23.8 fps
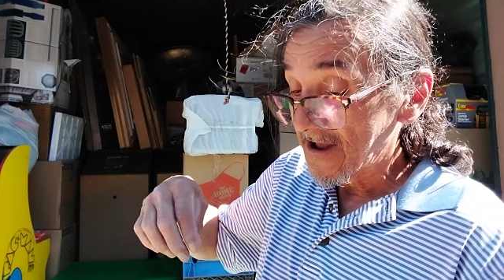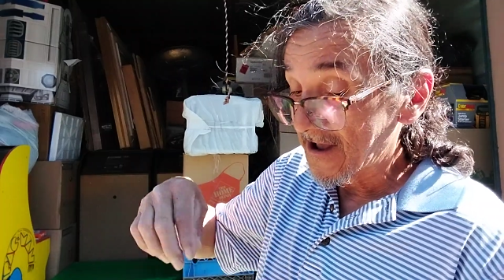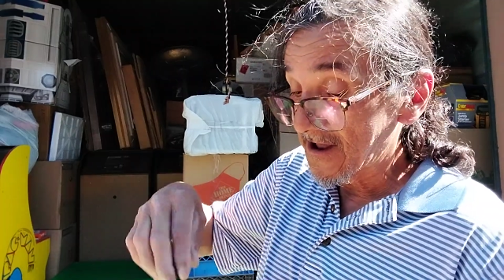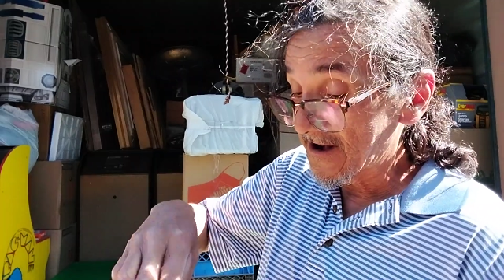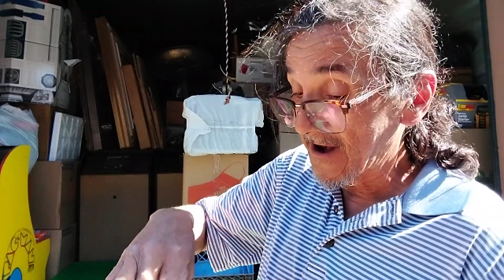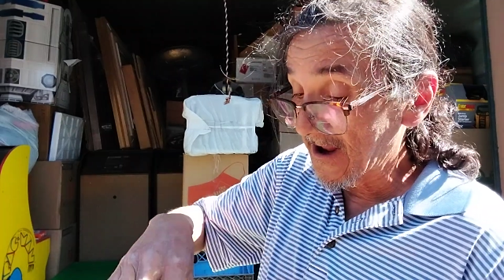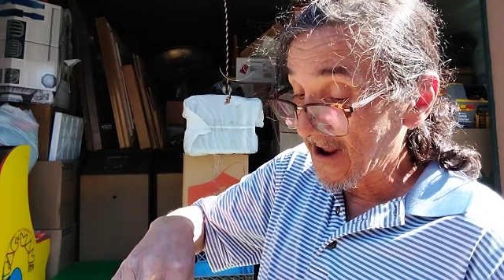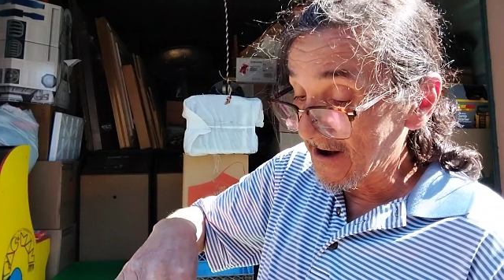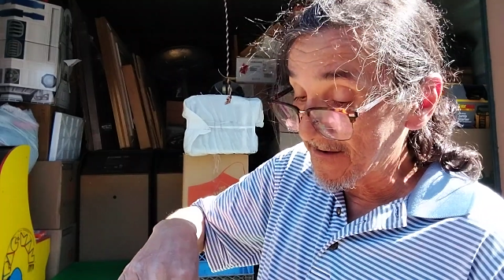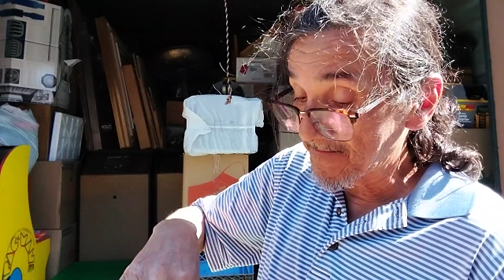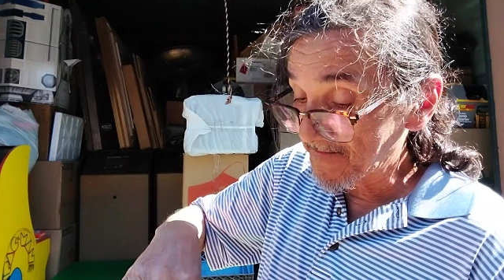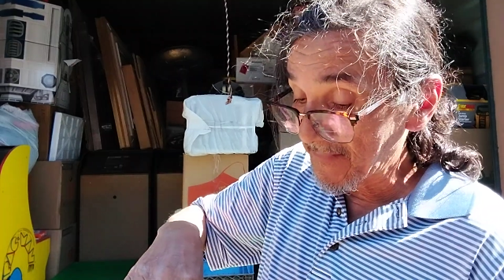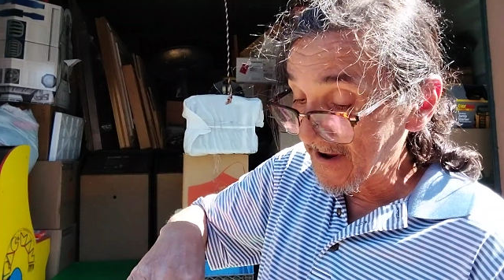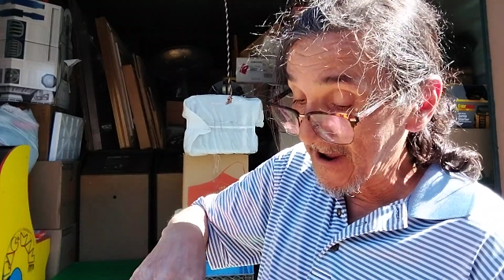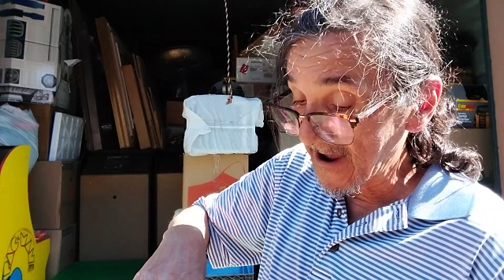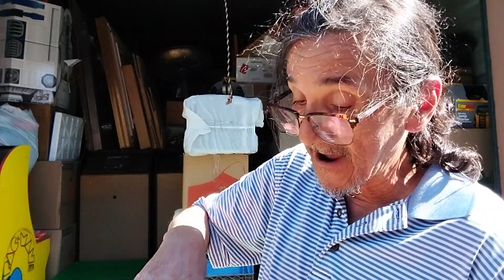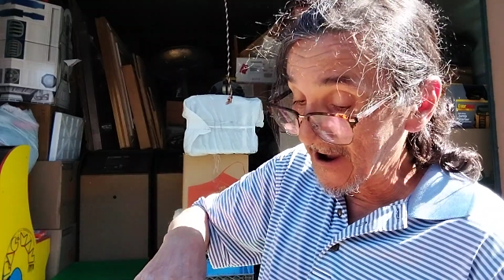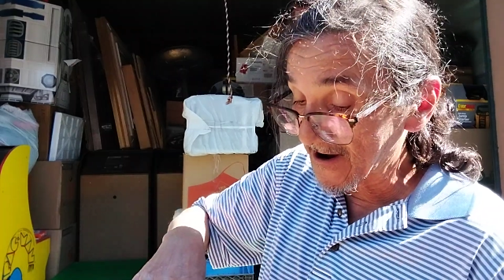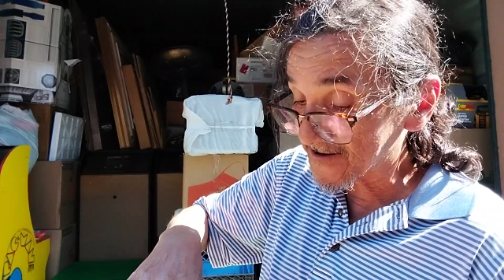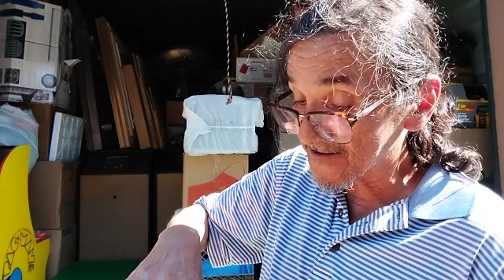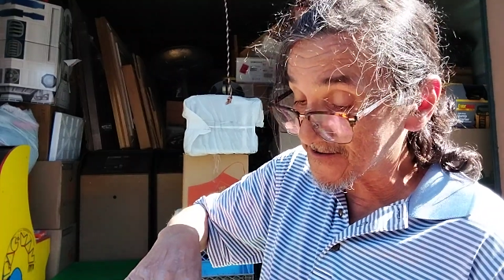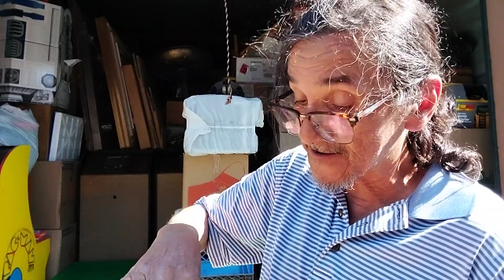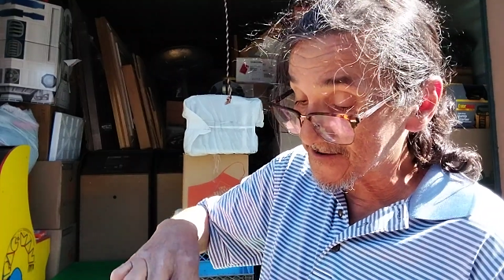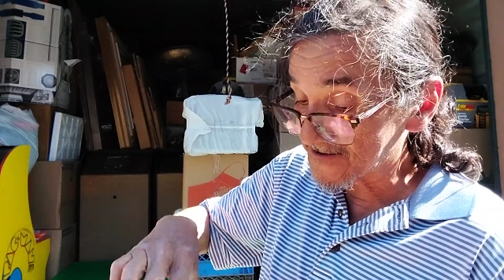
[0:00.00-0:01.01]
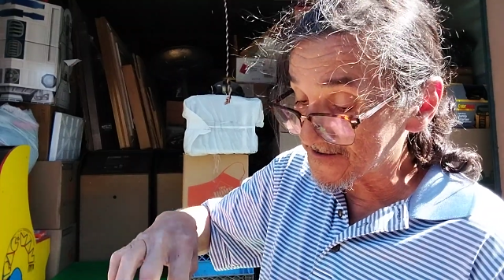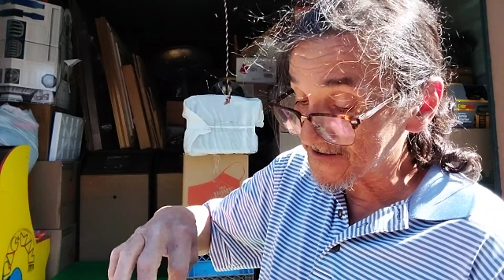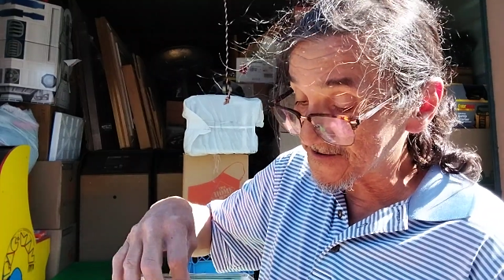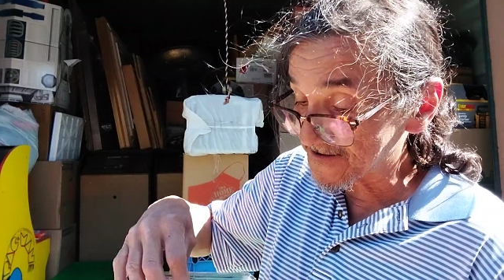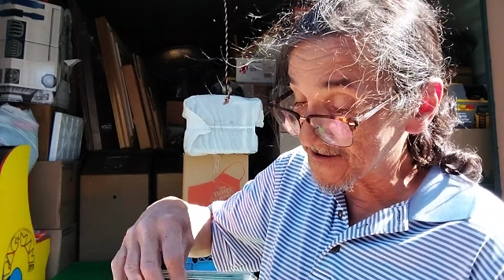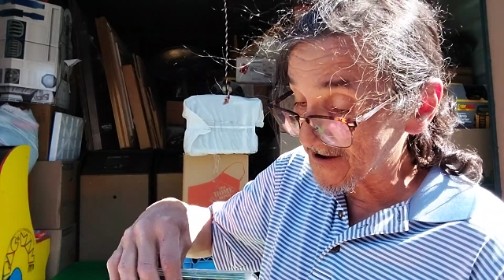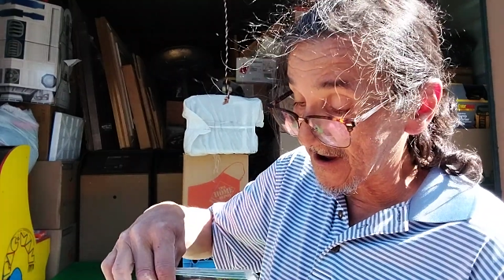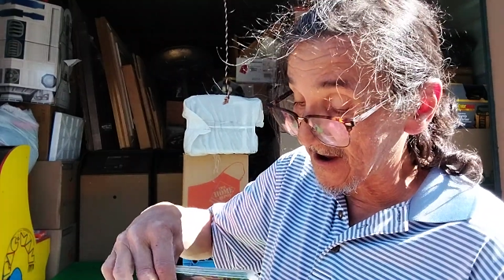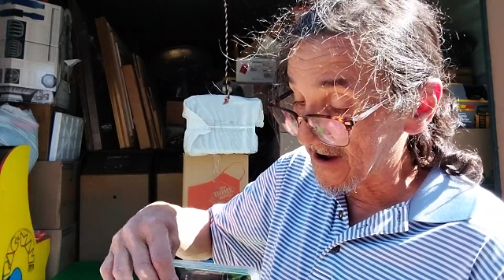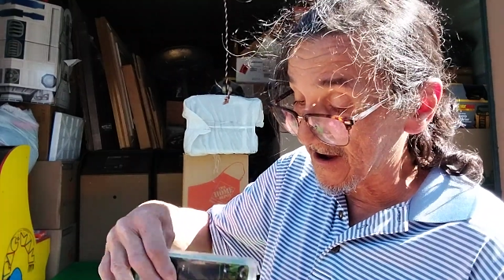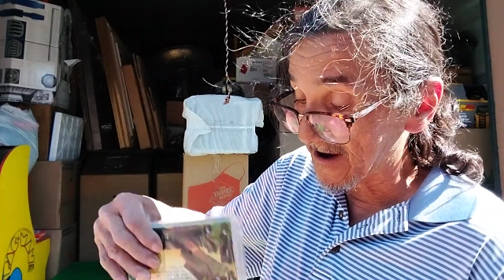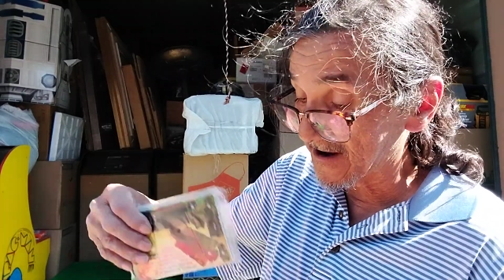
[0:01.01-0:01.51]
it had packs
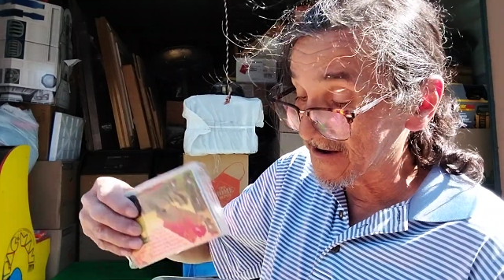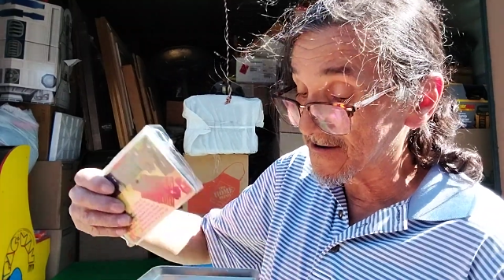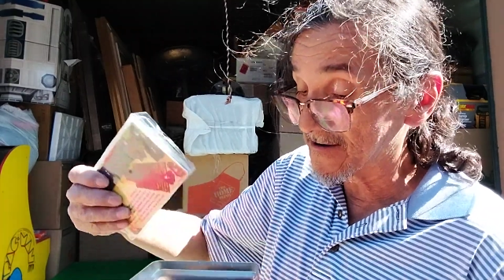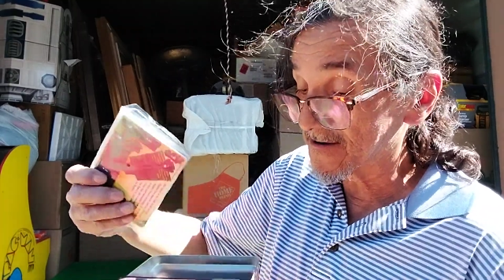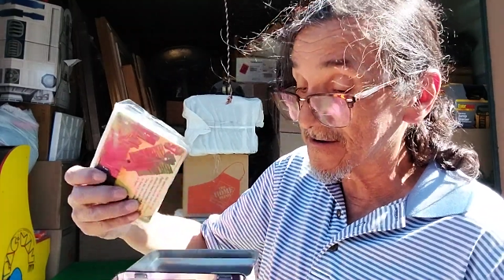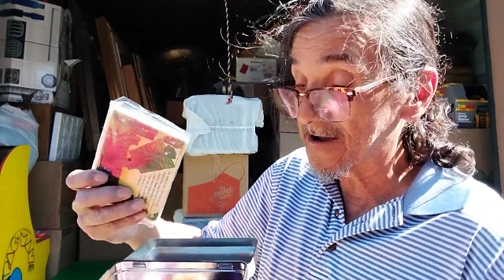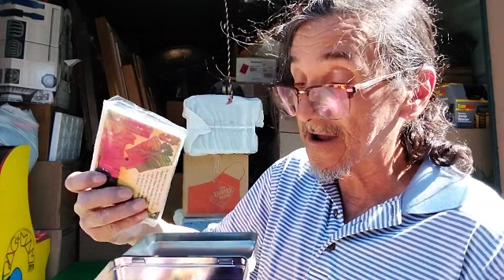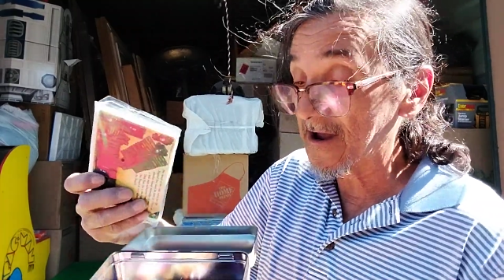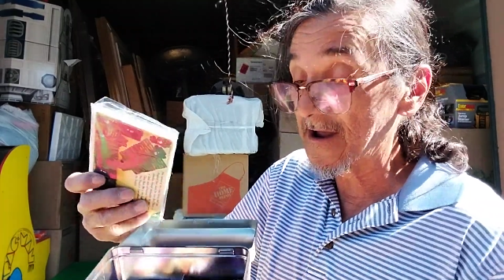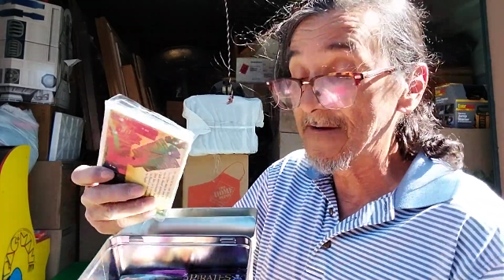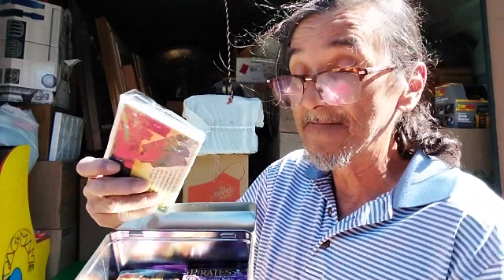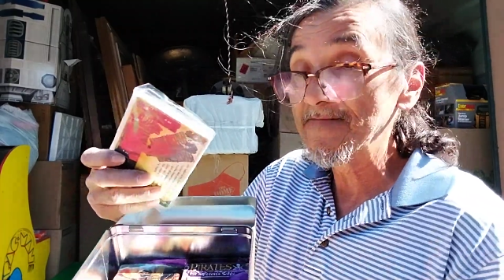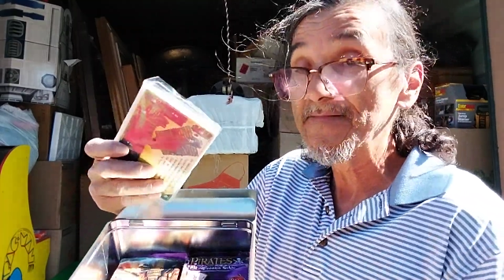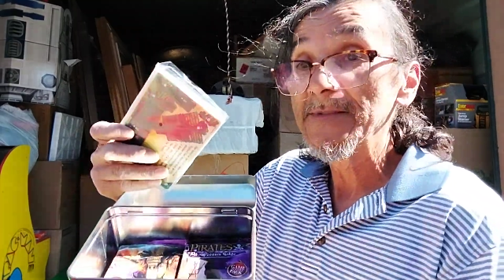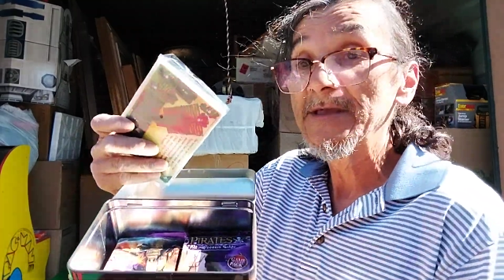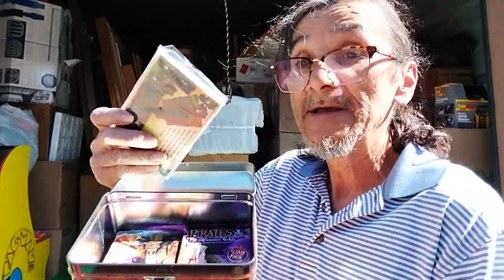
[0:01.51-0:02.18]
inside, okay?